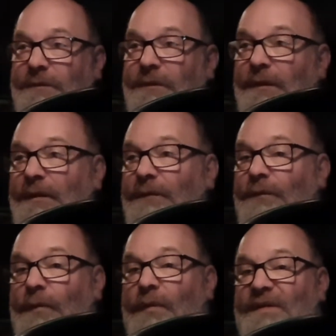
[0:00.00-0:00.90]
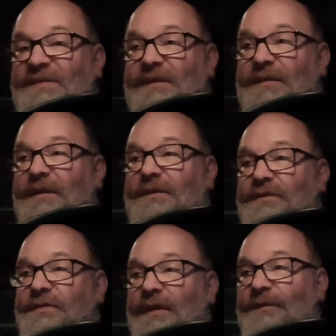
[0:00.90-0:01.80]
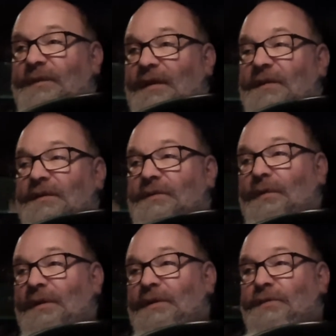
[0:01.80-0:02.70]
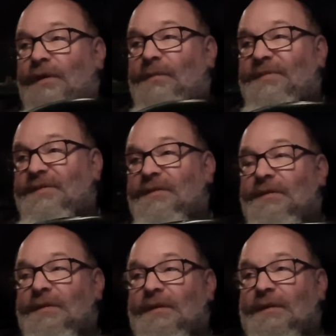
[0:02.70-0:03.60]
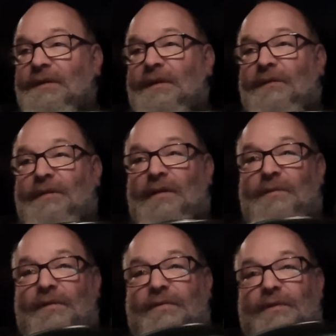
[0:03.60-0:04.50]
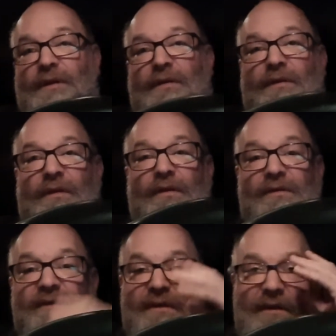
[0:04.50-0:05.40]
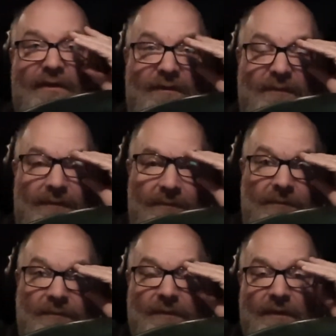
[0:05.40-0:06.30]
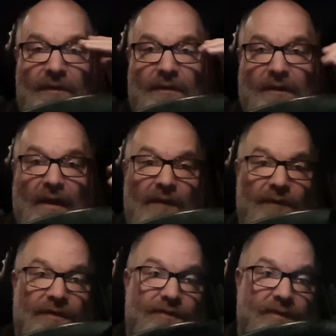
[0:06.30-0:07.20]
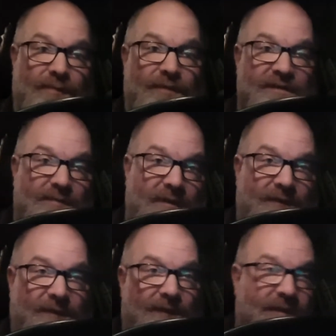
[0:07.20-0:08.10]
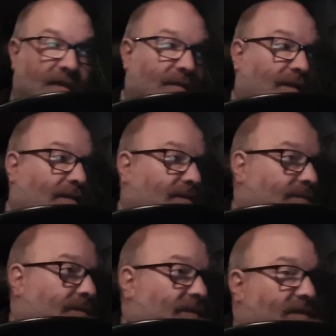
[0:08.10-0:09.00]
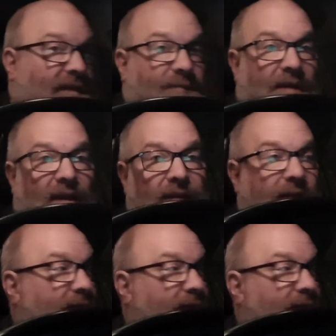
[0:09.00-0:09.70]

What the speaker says: the end of a Wednesday night shift. I did 20 trips. I've got about $300 on. Average trip was about $15, which is not bad.